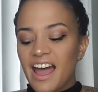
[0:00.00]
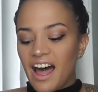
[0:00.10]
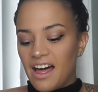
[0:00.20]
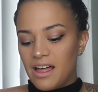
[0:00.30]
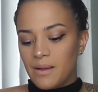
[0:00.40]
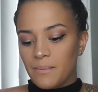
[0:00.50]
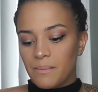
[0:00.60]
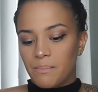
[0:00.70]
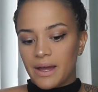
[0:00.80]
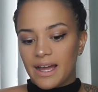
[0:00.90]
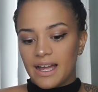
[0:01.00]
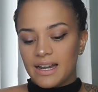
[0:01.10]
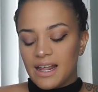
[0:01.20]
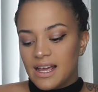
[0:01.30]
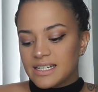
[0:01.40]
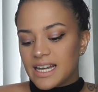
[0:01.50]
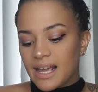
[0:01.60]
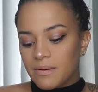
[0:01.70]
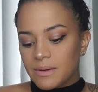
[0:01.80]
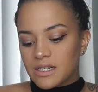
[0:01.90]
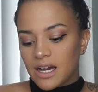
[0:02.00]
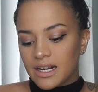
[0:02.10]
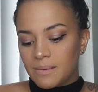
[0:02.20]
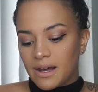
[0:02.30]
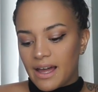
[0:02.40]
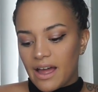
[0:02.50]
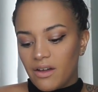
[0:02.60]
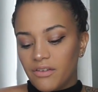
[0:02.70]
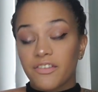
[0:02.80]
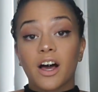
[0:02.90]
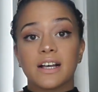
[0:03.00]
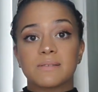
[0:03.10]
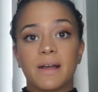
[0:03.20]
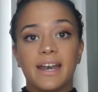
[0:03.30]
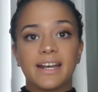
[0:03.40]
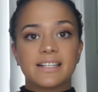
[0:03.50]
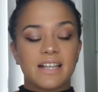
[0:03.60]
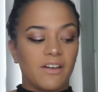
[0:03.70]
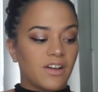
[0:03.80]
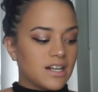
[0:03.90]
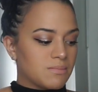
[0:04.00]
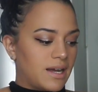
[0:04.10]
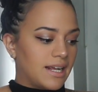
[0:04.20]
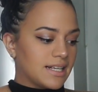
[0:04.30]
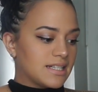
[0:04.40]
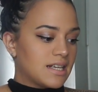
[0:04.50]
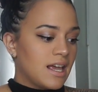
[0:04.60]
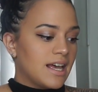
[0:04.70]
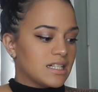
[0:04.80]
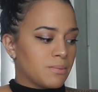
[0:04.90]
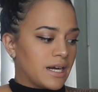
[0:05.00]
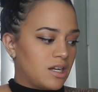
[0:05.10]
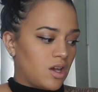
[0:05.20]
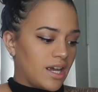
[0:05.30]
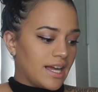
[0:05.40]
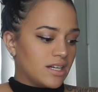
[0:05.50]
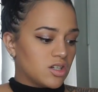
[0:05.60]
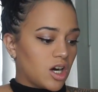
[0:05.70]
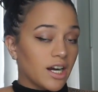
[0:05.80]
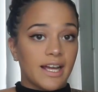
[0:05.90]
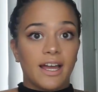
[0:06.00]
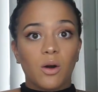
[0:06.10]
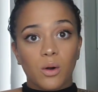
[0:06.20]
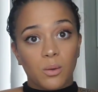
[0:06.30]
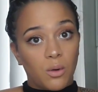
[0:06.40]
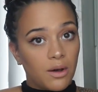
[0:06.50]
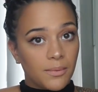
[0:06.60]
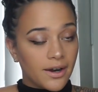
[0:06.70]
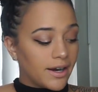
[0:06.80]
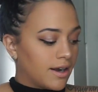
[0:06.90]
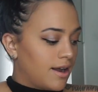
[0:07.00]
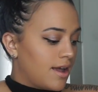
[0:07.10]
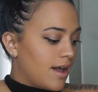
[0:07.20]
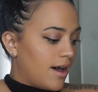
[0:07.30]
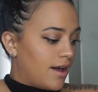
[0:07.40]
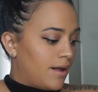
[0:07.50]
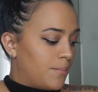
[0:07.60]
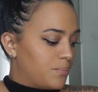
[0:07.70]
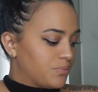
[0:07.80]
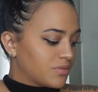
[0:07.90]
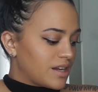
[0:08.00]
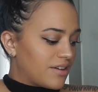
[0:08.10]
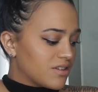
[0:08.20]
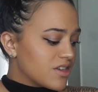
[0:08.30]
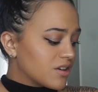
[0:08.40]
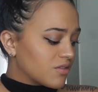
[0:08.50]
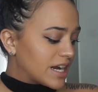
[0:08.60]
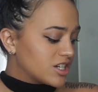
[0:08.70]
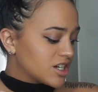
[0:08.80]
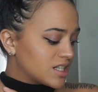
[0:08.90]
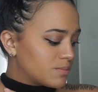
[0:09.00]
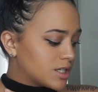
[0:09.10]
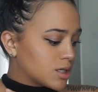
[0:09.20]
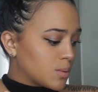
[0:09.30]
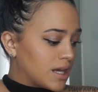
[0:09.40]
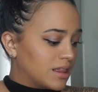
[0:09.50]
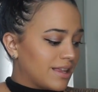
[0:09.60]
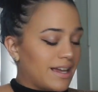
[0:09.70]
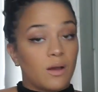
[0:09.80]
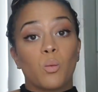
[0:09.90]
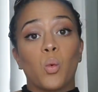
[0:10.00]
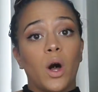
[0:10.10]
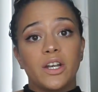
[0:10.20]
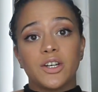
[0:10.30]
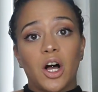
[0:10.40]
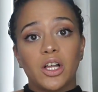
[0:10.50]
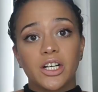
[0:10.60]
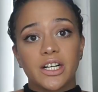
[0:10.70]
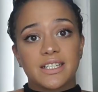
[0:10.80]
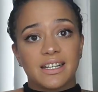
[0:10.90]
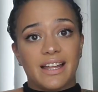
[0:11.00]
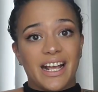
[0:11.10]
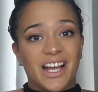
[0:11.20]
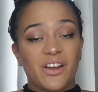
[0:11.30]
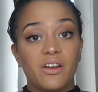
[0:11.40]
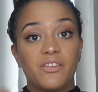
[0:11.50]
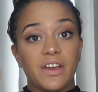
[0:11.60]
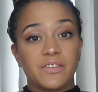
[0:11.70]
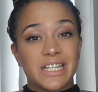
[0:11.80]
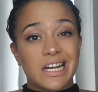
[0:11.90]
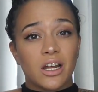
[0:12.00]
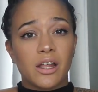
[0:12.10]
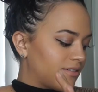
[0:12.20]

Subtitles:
But today I'm going to be talking about E.L.F. Cosmetics. E.L.F. Cosmetics is a brand you can get in Target or Walmart. Everything ranges between like $1 to like $15.